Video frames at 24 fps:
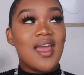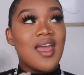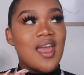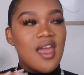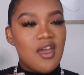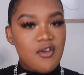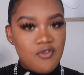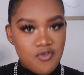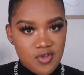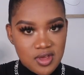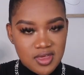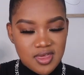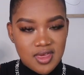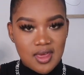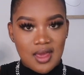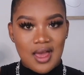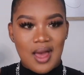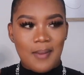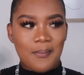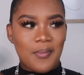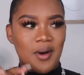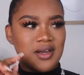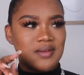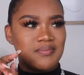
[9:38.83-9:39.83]
Everything
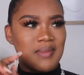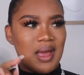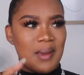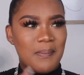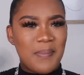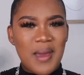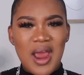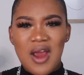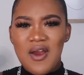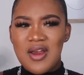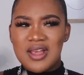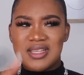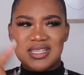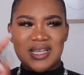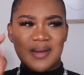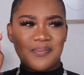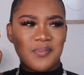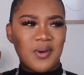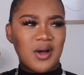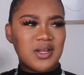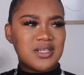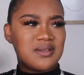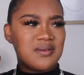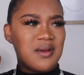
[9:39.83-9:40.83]
about my parents,
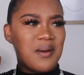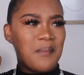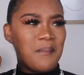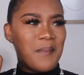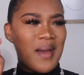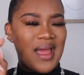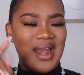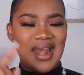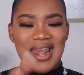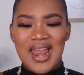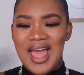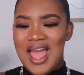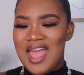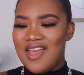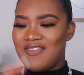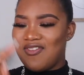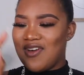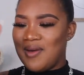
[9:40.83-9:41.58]
about my life,